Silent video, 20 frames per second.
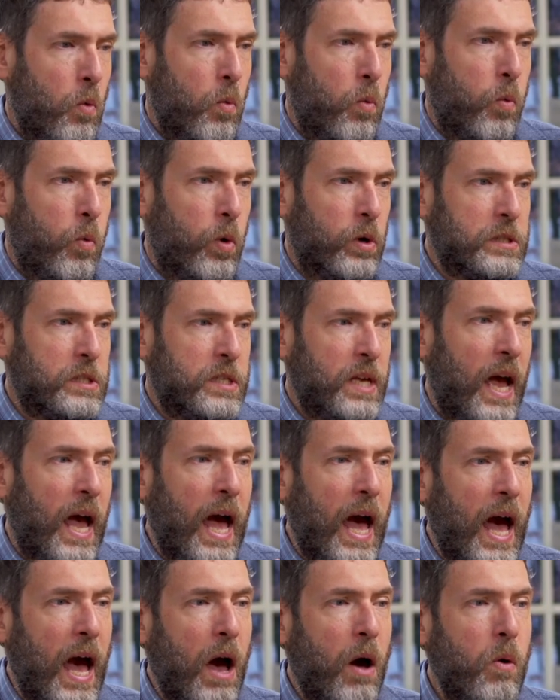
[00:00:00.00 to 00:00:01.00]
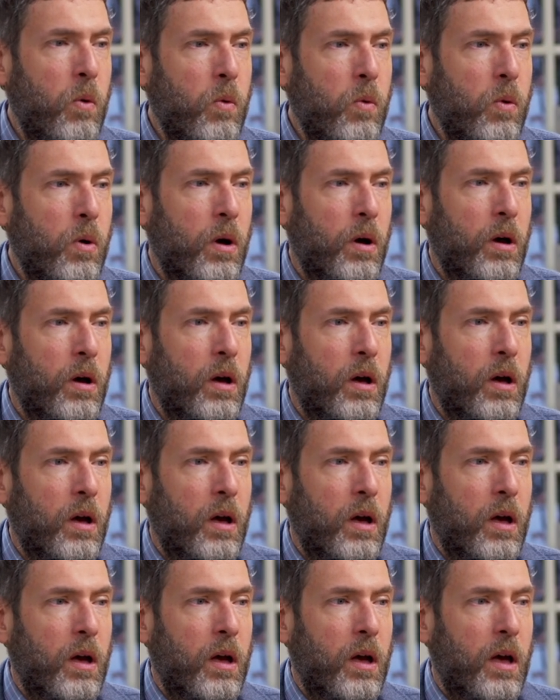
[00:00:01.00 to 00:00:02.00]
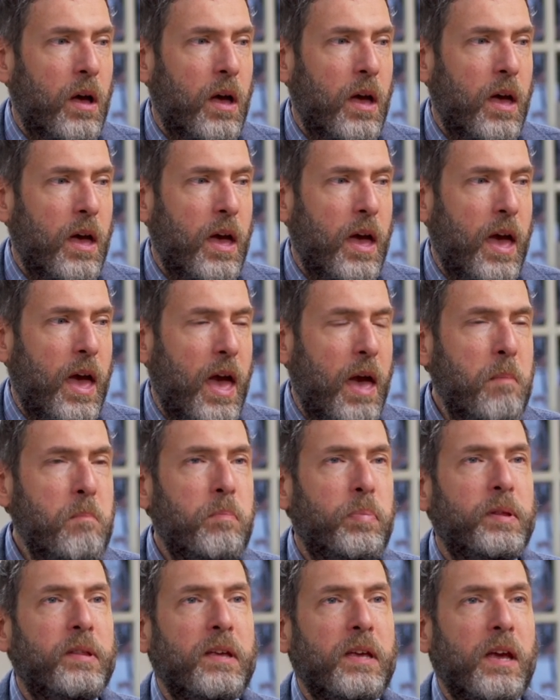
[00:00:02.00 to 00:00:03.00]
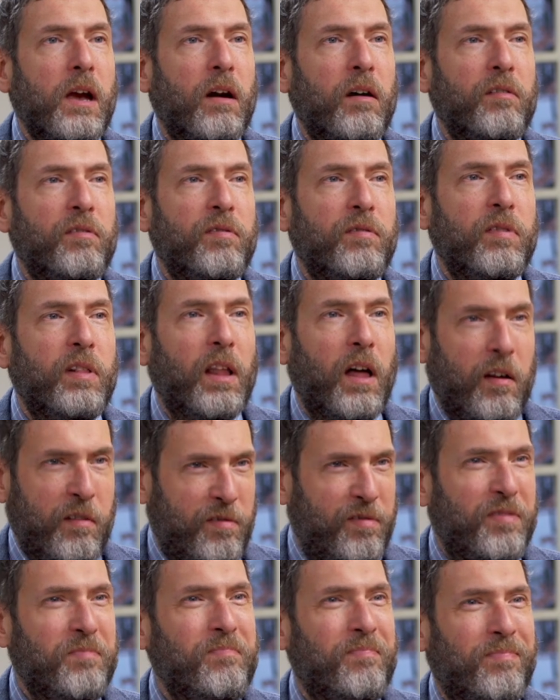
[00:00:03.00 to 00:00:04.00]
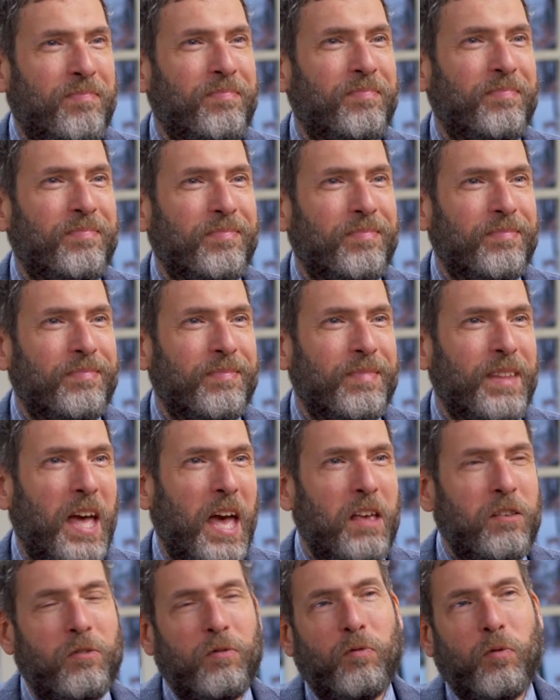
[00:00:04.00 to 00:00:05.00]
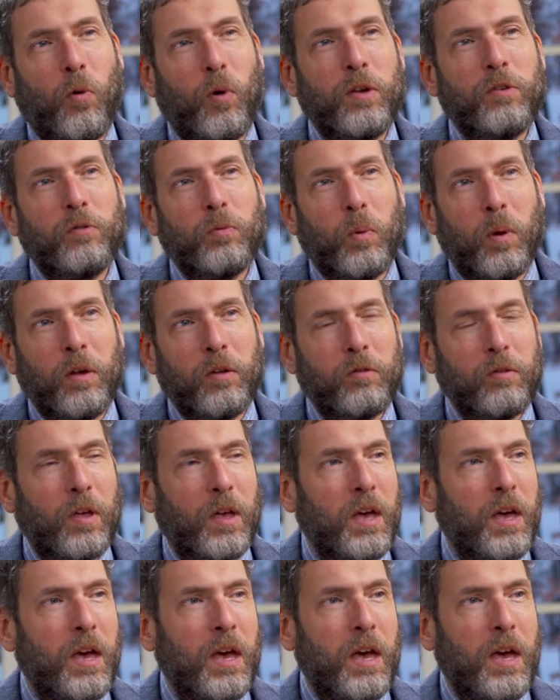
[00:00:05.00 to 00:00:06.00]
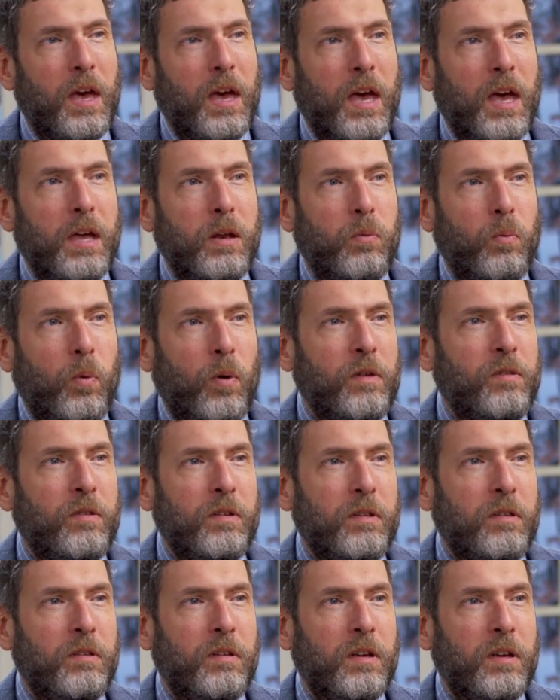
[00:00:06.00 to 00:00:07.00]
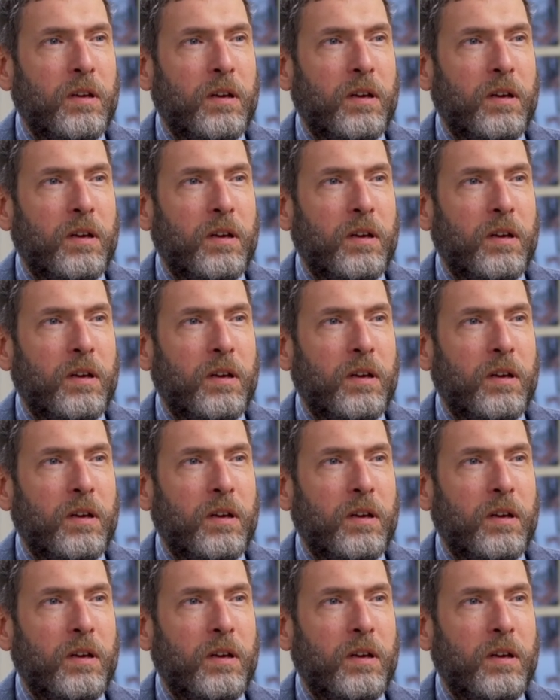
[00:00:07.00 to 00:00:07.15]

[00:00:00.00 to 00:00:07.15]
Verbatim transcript: was how empty of love his voice was. It wasn't